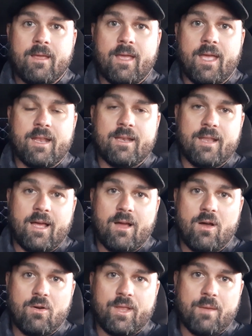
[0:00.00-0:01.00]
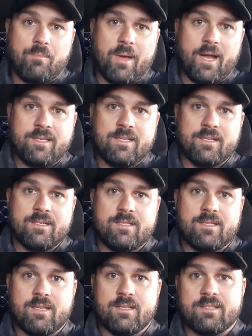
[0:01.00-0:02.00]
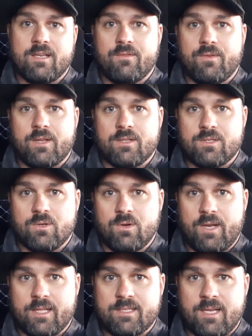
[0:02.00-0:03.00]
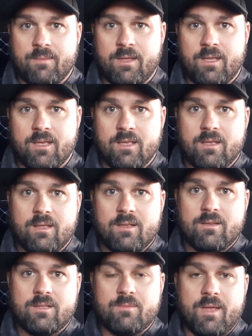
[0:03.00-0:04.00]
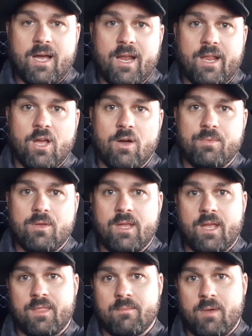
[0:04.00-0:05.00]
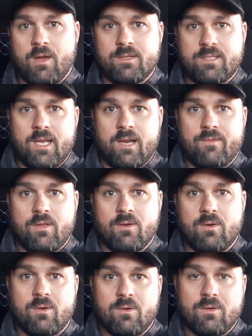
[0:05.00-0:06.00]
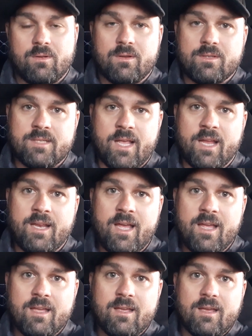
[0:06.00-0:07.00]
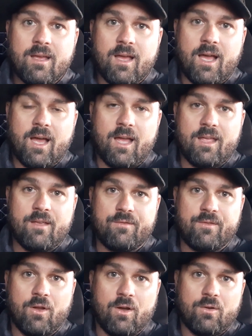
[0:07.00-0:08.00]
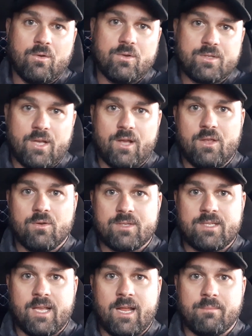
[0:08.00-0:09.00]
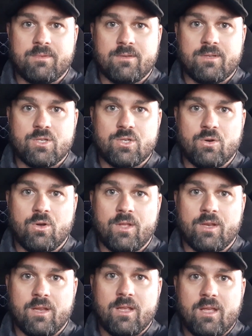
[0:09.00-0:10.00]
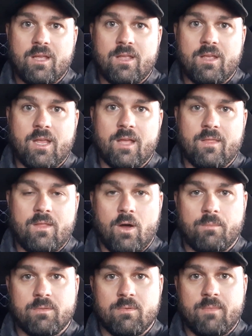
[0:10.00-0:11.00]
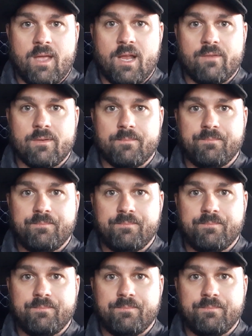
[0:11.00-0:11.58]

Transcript: and I'll get back to you and see if we can sort out something to be able to help you get the most out of your sounder, if not also your setup, to ensure that you're getting the optimum out of it.